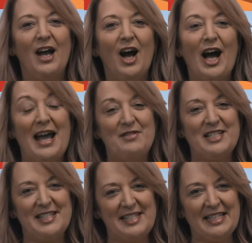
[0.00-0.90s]
I have the
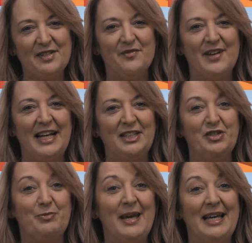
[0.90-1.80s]
distinct advantage
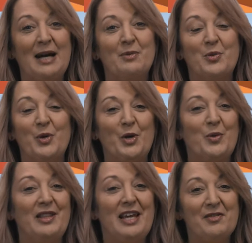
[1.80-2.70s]
of being able to work
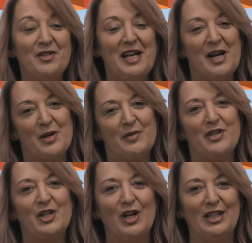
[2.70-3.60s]
with every area of
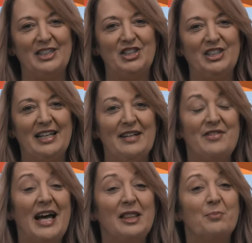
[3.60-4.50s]
the college and have
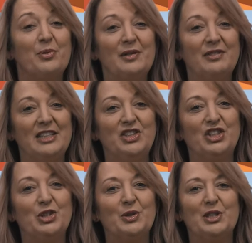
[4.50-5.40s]
had the privilege to
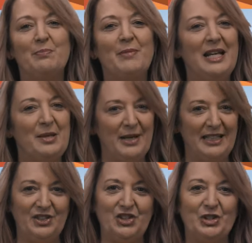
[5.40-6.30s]
talk to many,
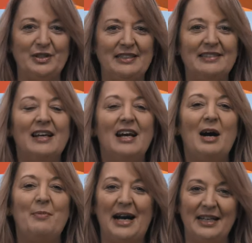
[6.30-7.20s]
many students
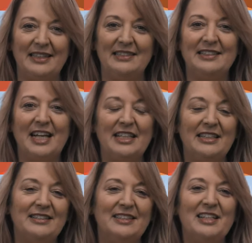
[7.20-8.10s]
about their
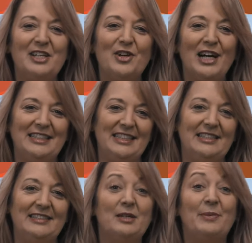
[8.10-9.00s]
studies, their
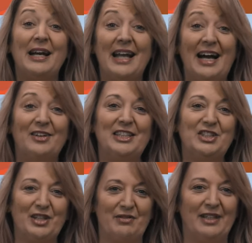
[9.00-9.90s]
ideas, and about how they're
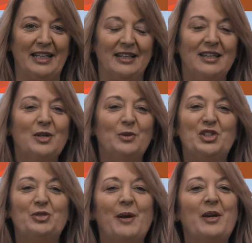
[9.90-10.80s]
travelling, which
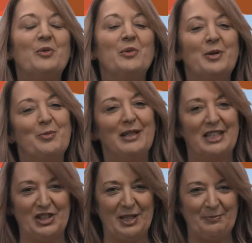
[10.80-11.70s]
has been a real
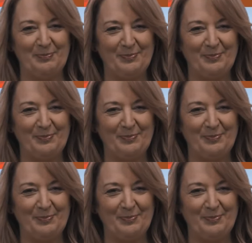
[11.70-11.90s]
pleasure.